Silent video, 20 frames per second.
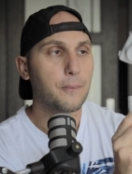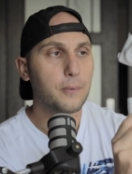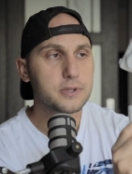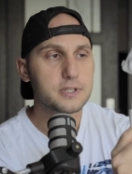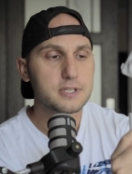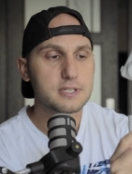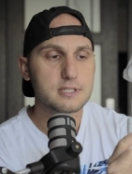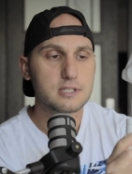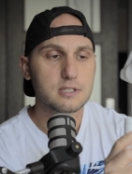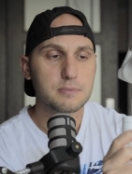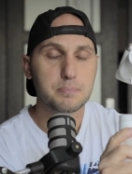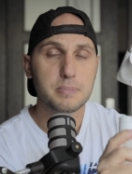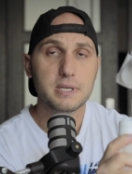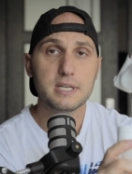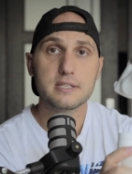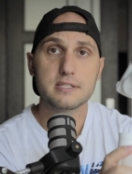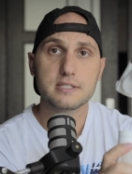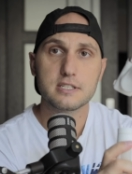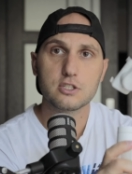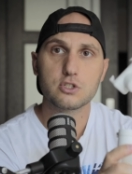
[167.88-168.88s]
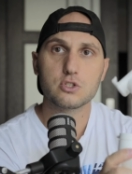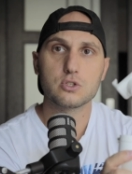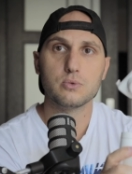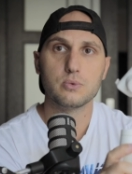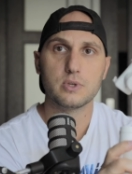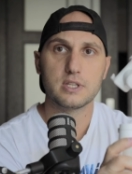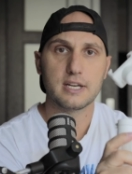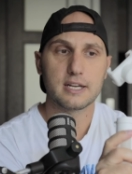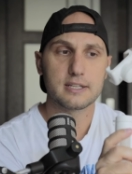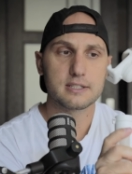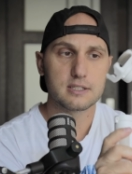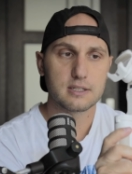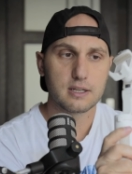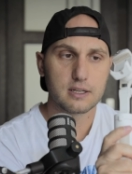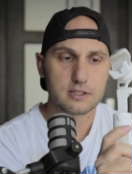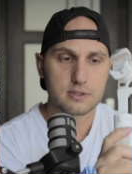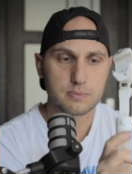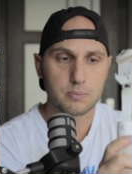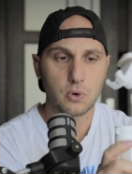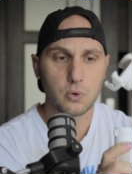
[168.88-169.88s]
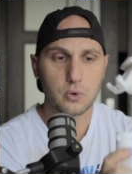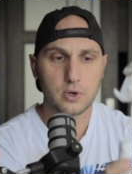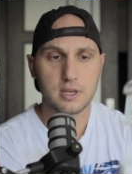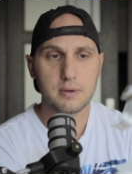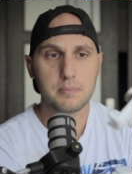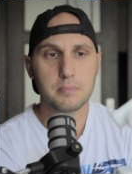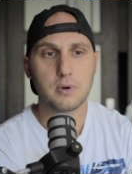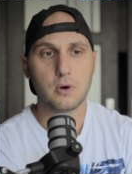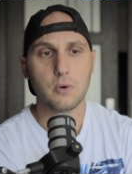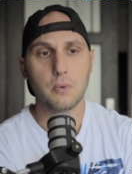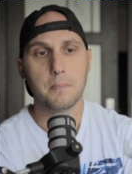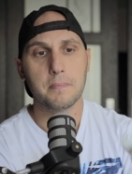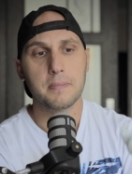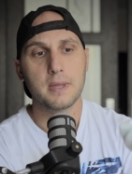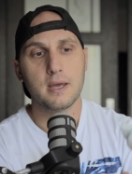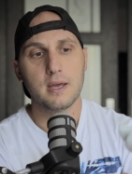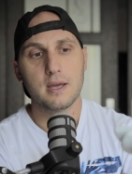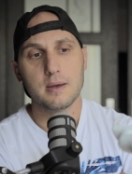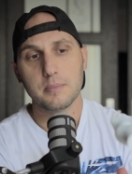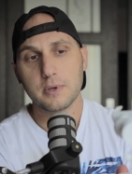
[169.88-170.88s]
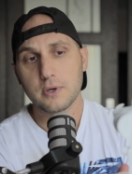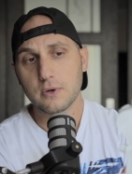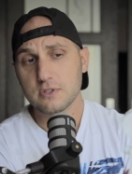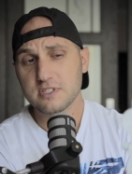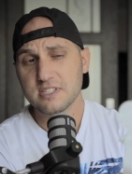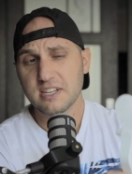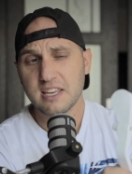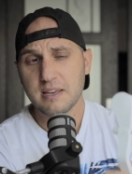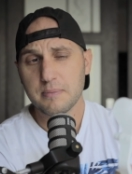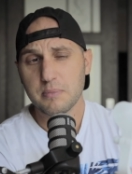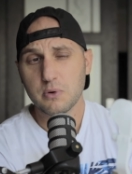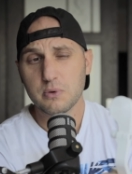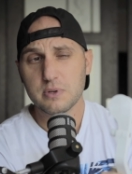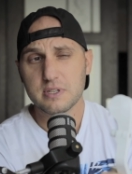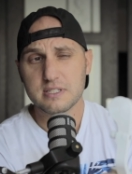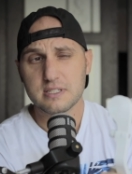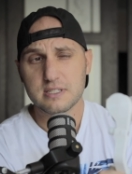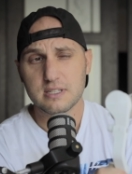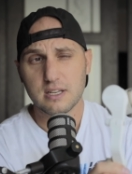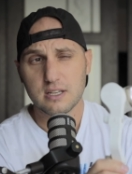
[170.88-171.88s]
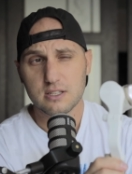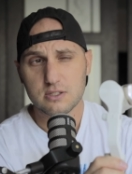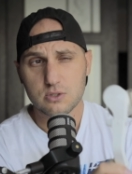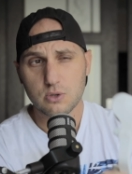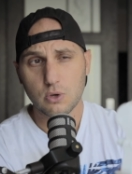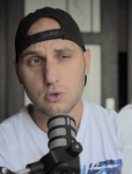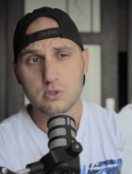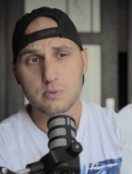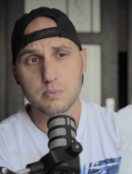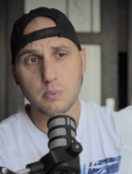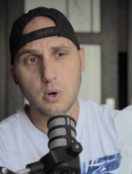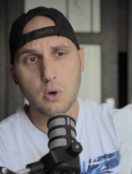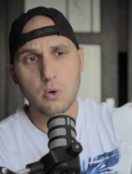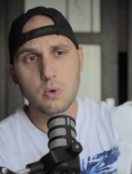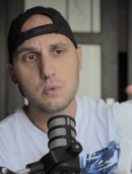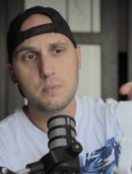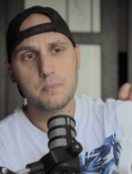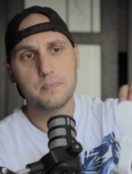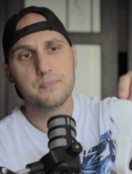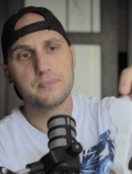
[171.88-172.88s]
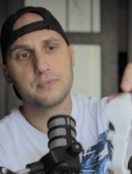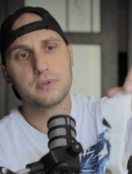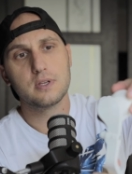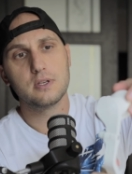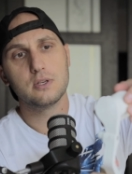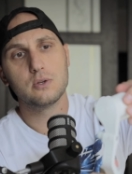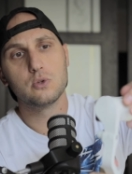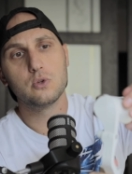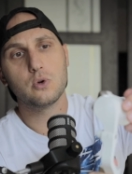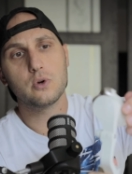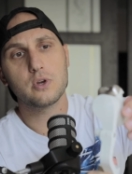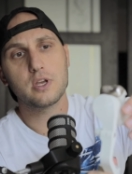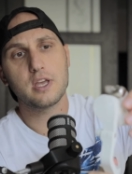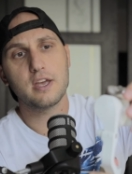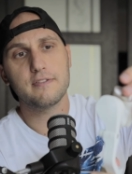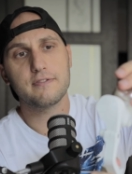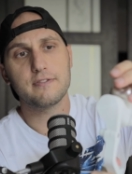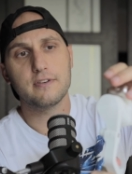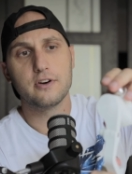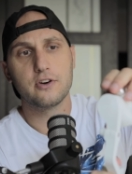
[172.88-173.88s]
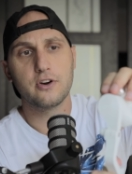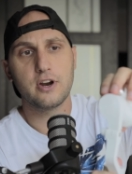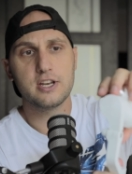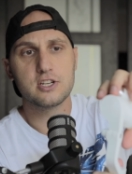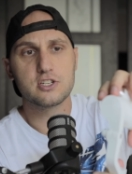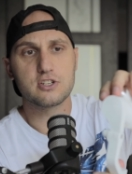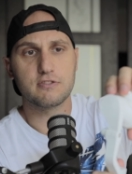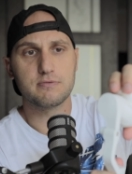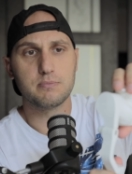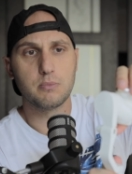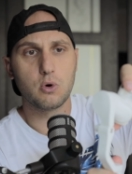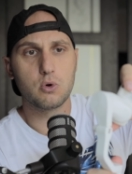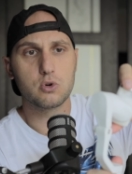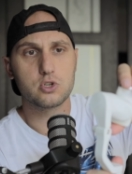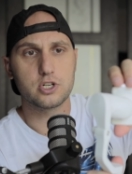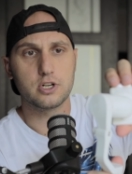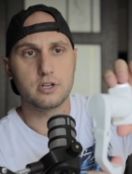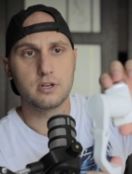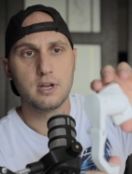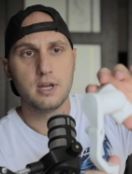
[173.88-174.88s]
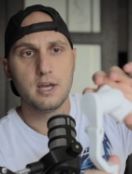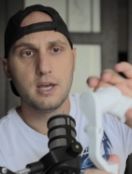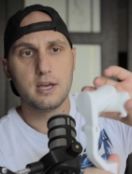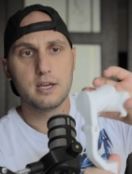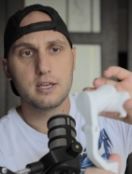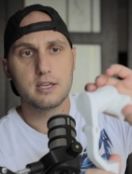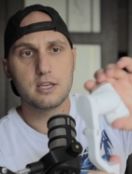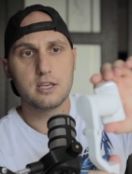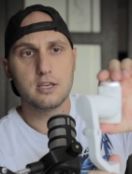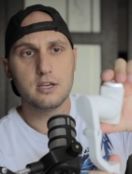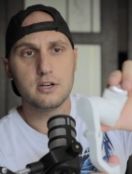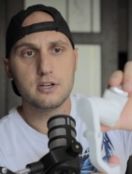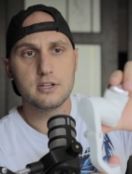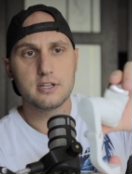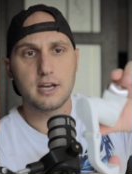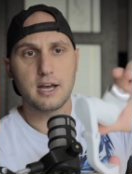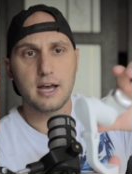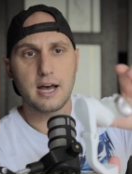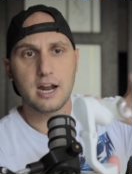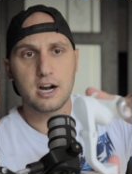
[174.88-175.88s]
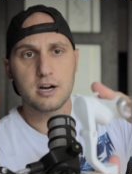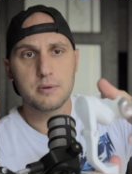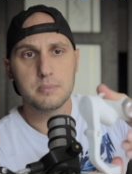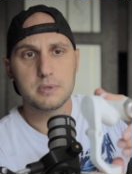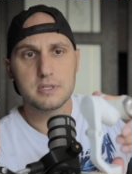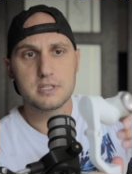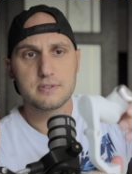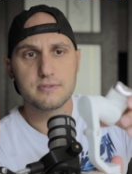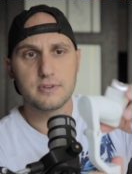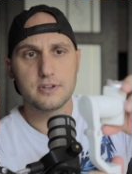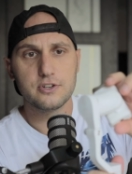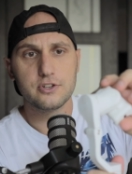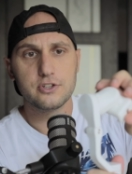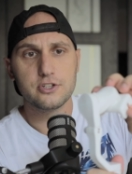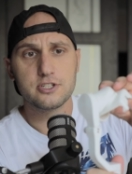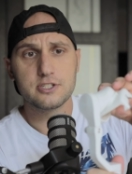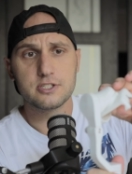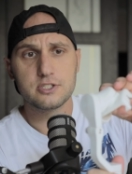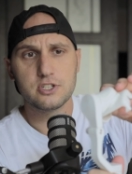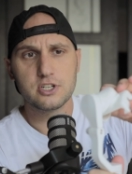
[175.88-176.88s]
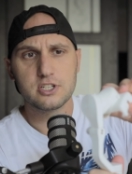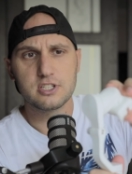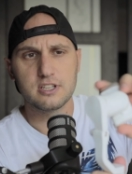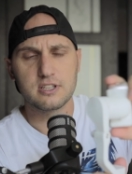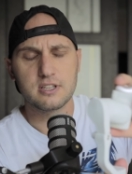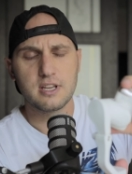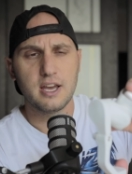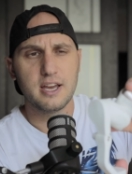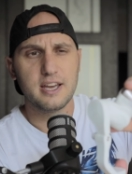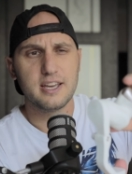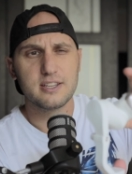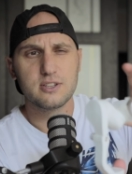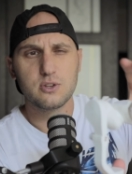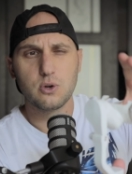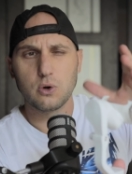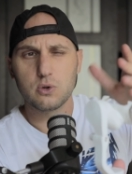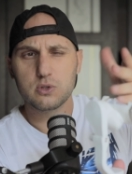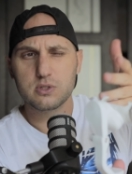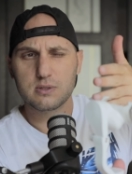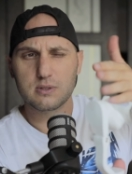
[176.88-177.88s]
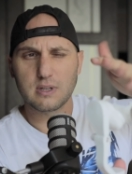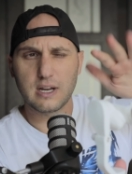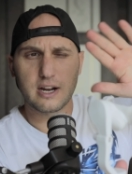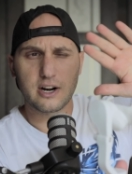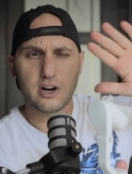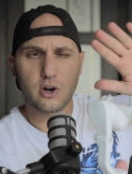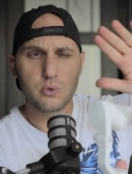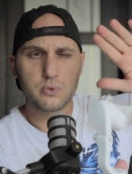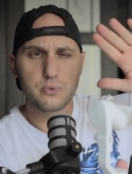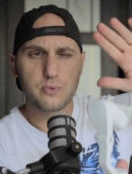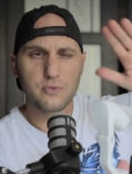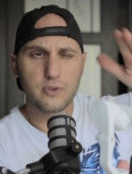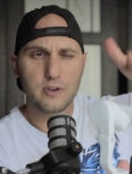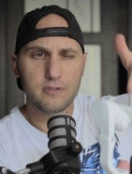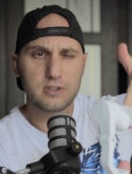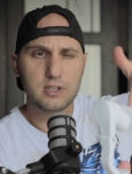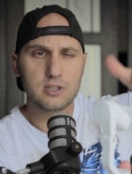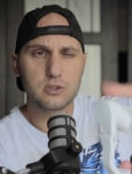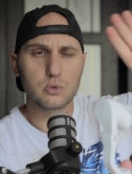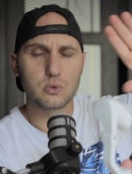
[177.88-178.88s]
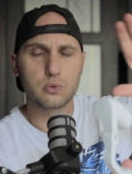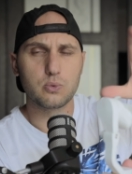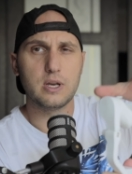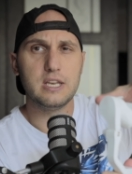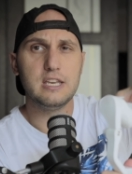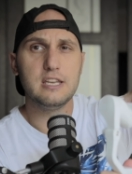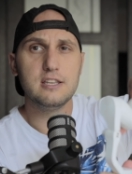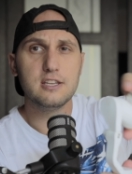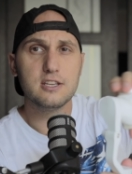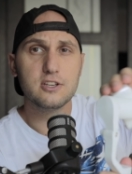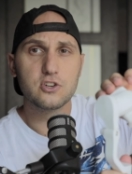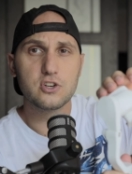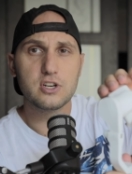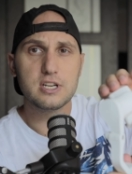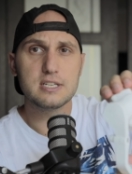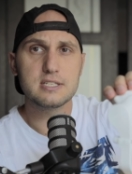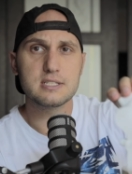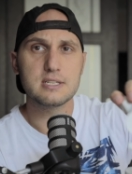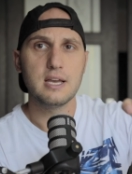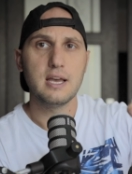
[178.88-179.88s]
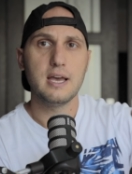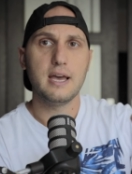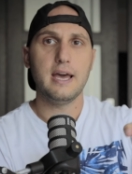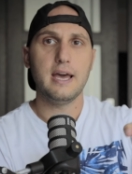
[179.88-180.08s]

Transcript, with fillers: what is the biggest issue with that small gimbal? Because the gimbal is so small, you don't have a range of motion. Here the arm is very restricted. It goes around 15 to 20 degrees,